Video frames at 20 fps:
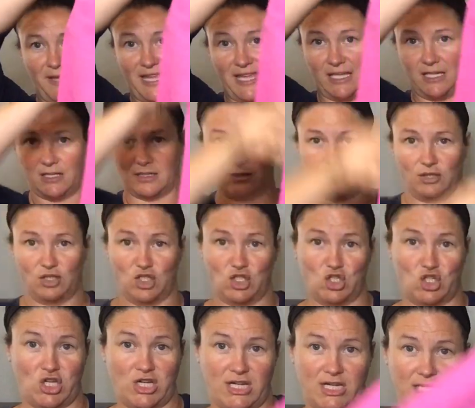pink
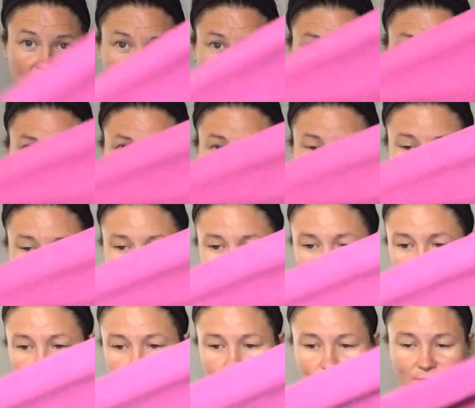jeans,
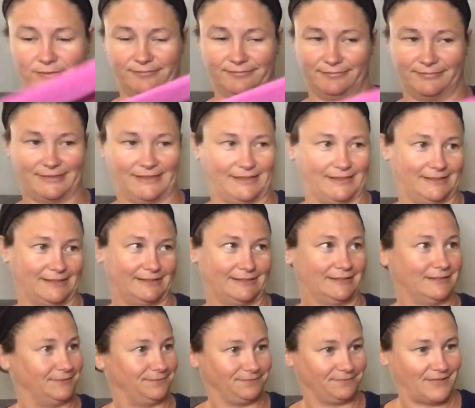which, I don't know.
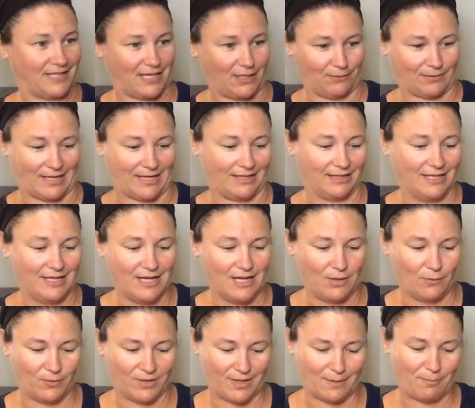Anyway,
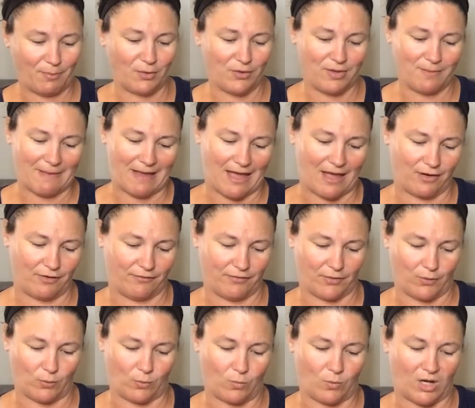when I pulled them out
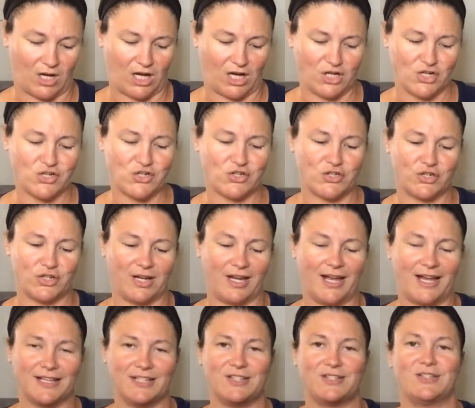of the wash,
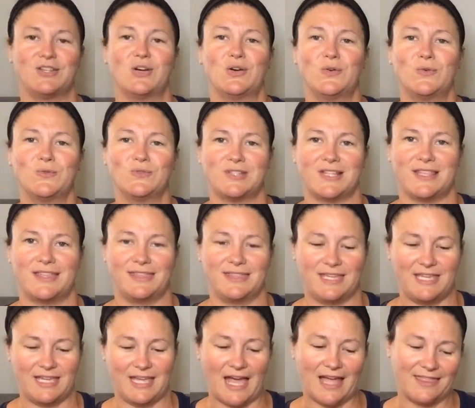I don't
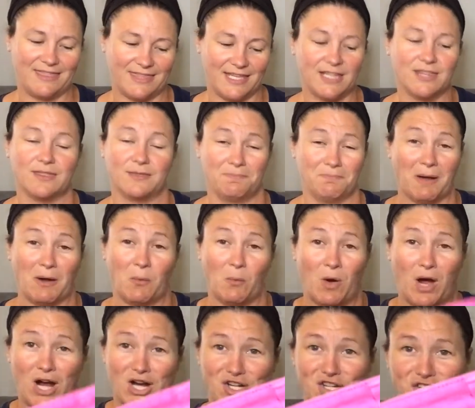think, I think my
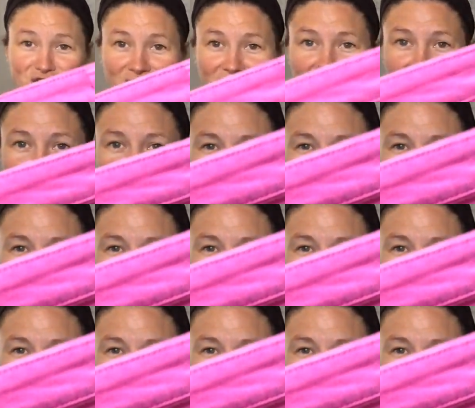wash did